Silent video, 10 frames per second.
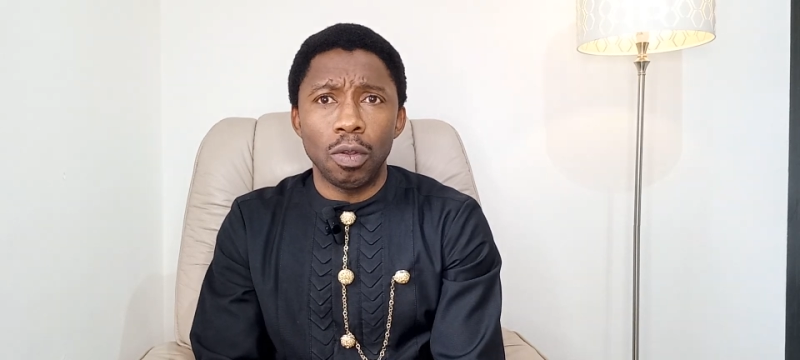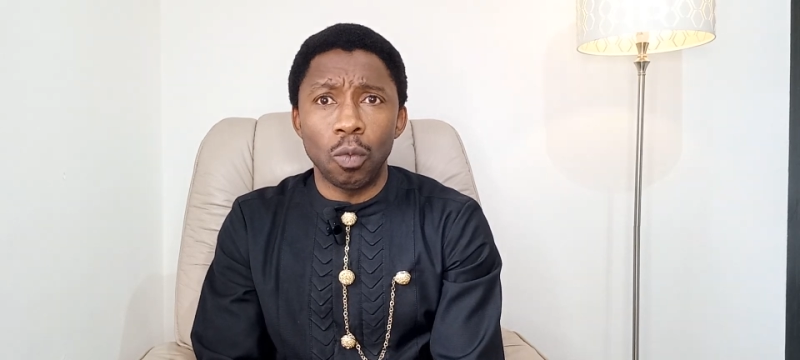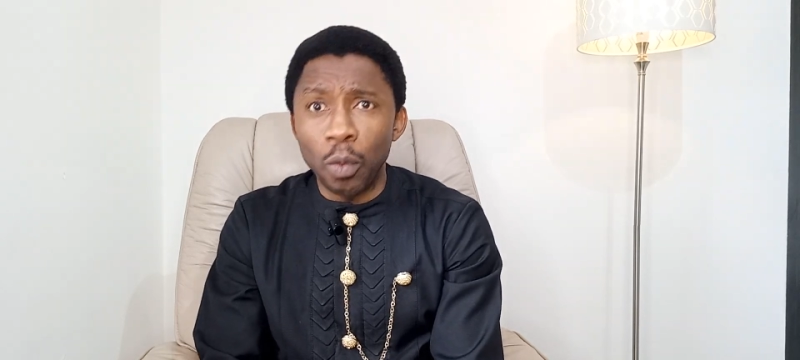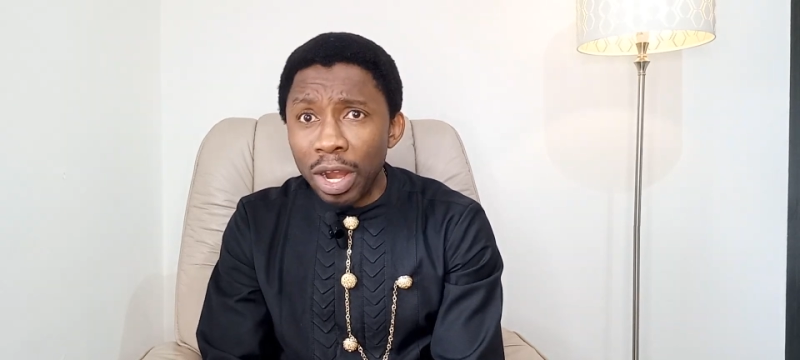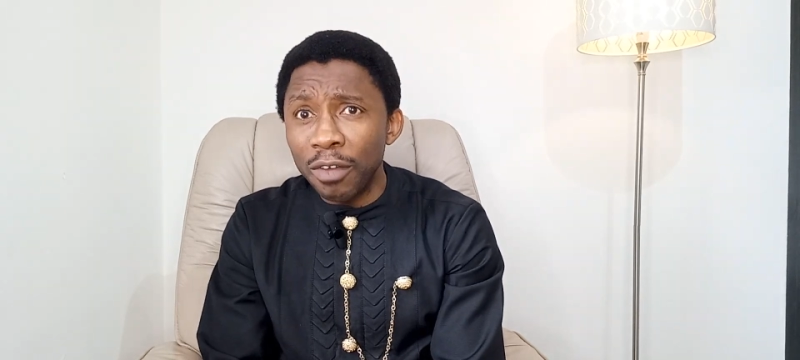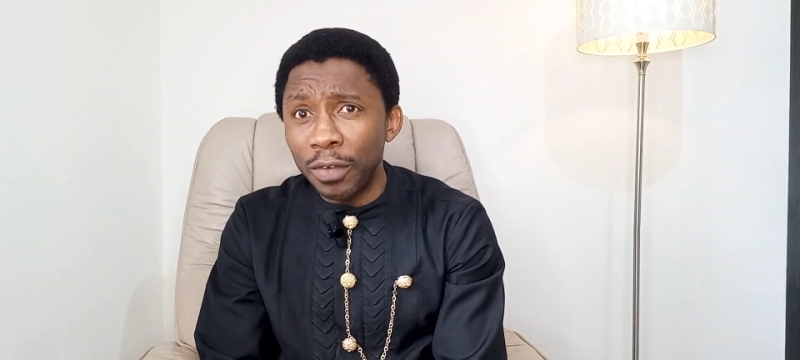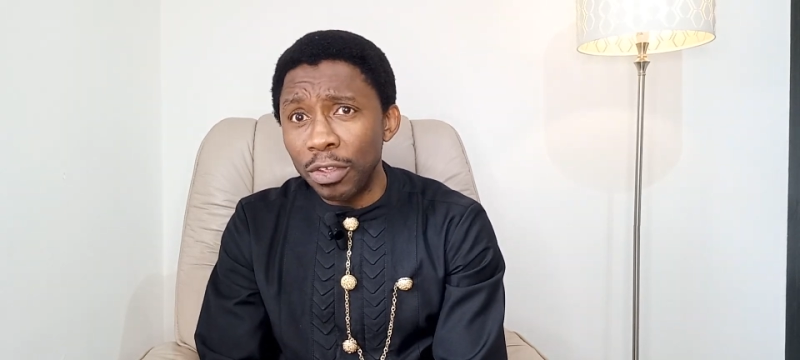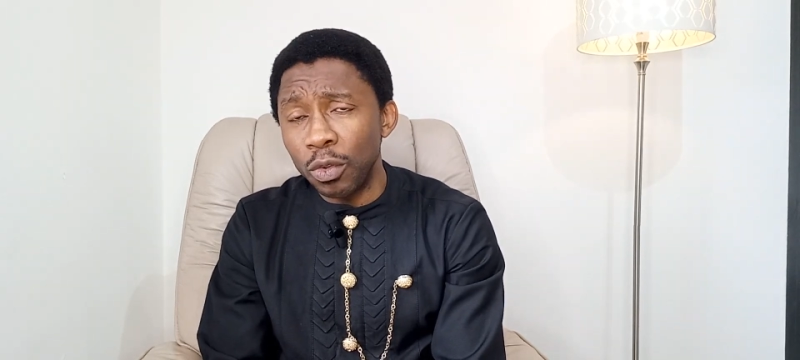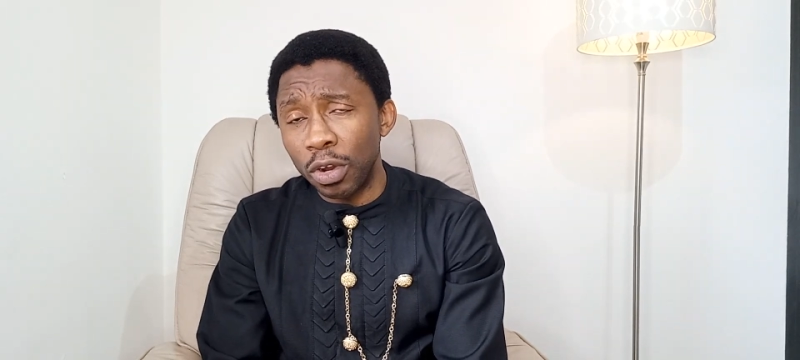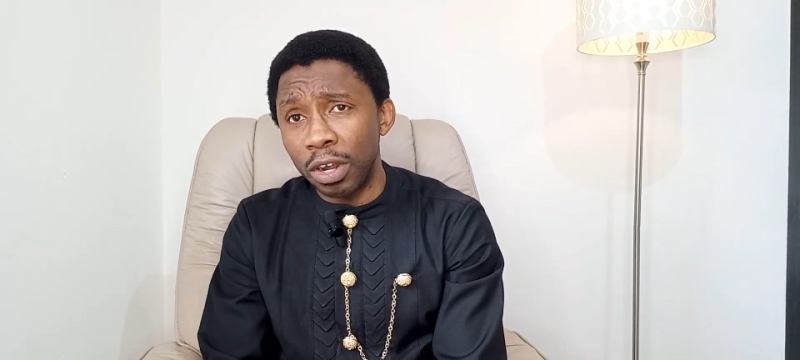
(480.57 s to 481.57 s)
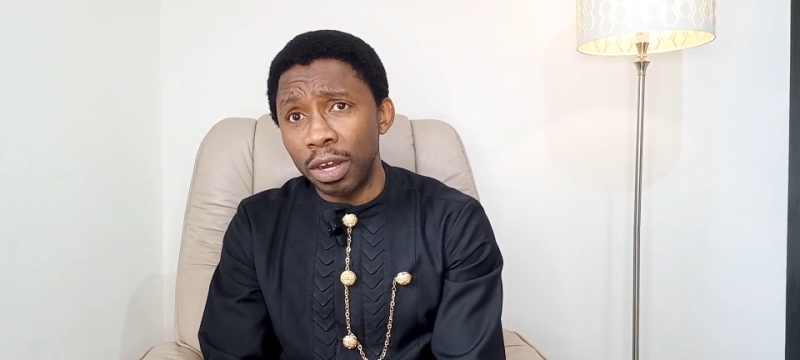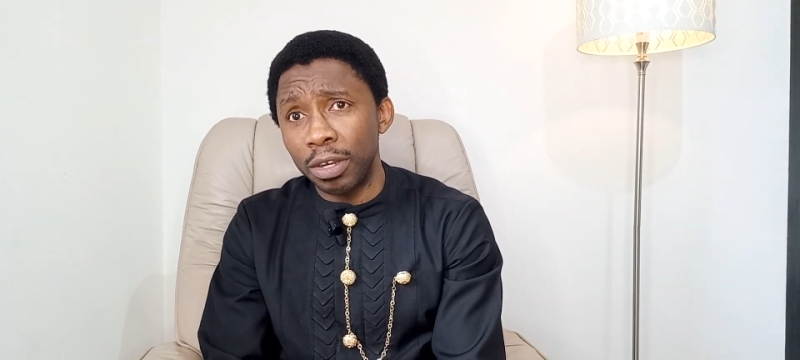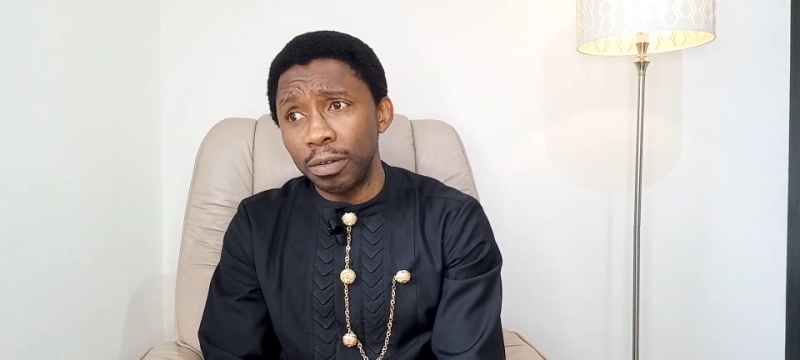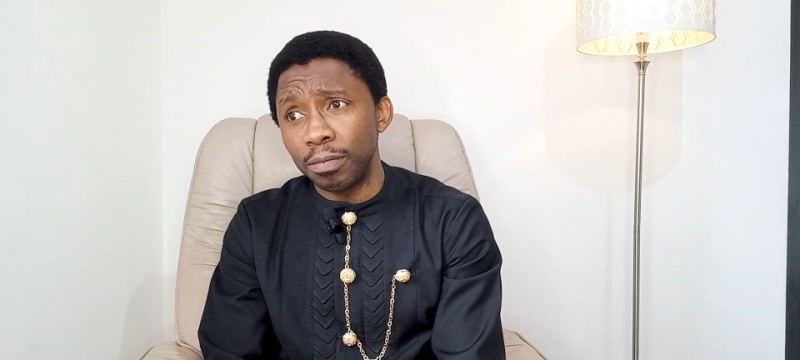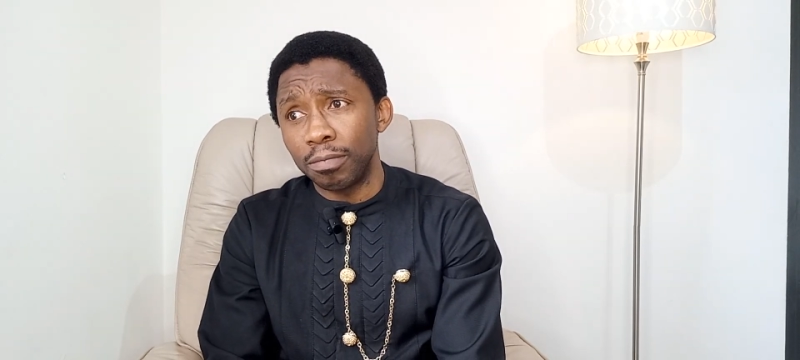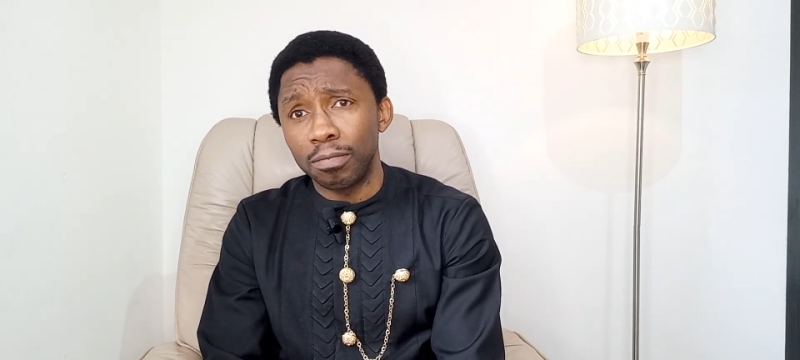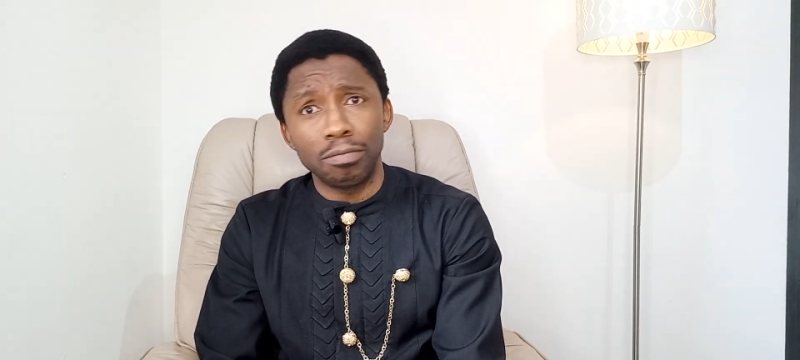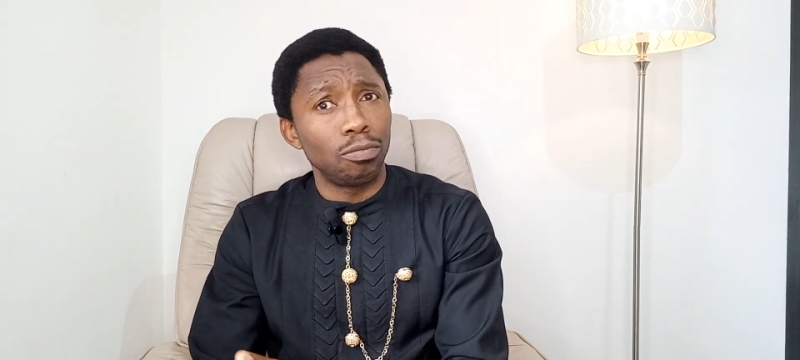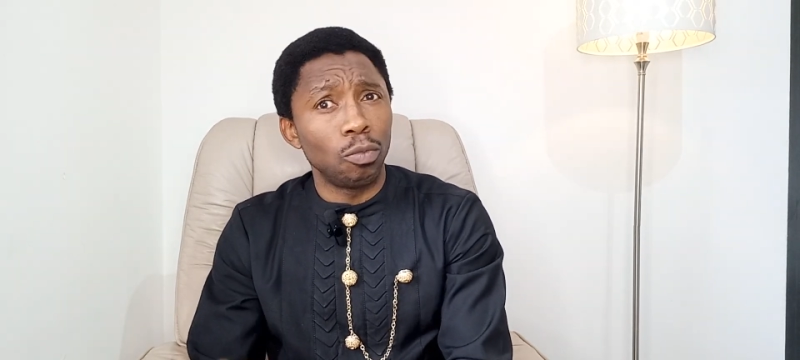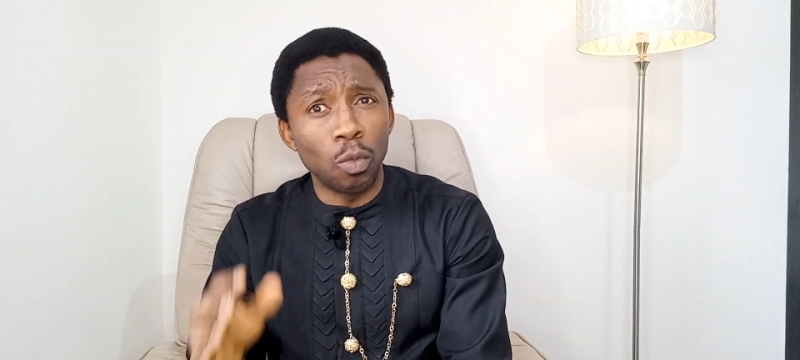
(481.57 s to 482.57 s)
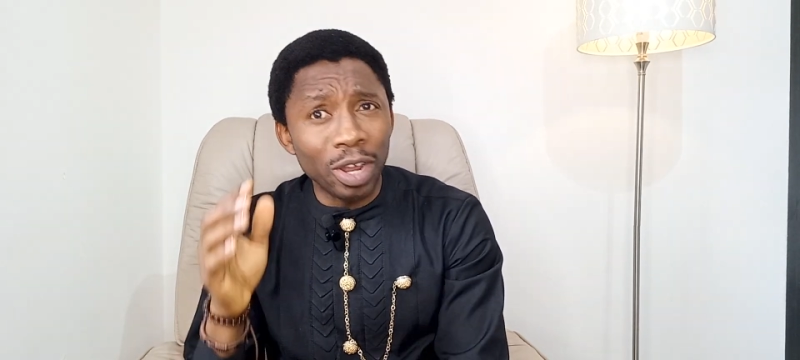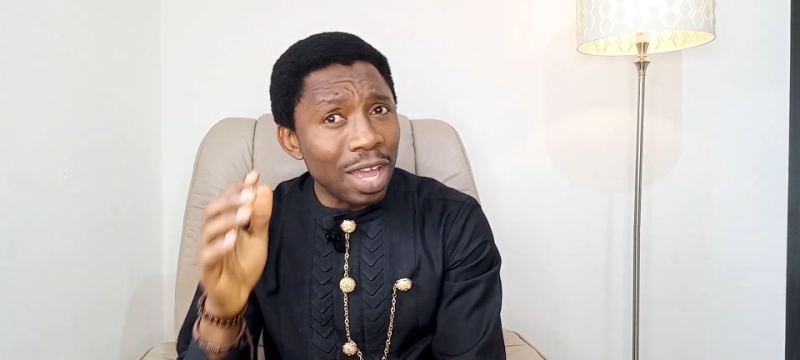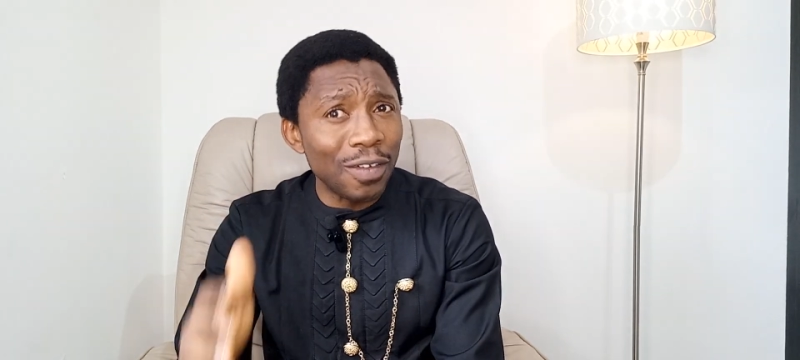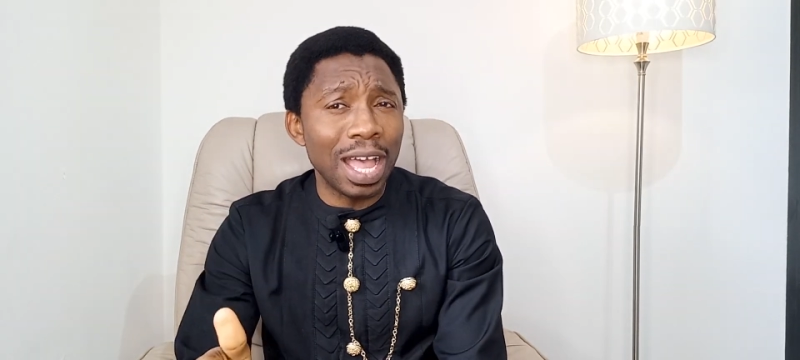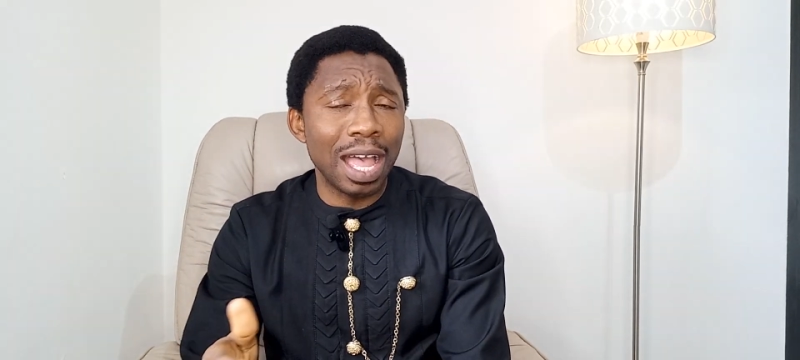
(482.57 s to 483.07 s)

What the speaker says: Wherever you are, whatever